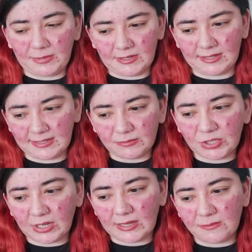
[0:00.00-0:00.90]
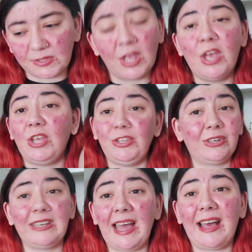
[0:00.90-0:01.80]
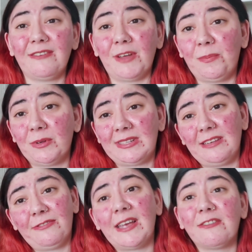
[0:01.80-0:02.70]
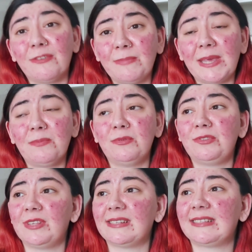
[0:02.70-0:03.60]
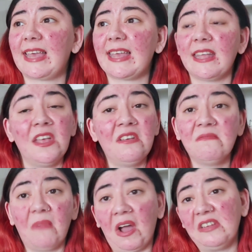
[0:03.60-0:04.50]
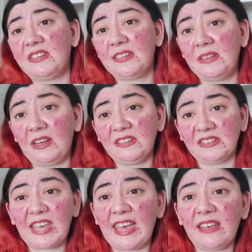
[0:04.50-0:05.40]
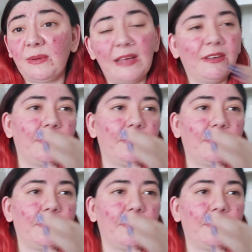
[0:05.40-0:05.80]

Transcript: because sometimes you can have a positive effect from people that say, I don't care, whatever.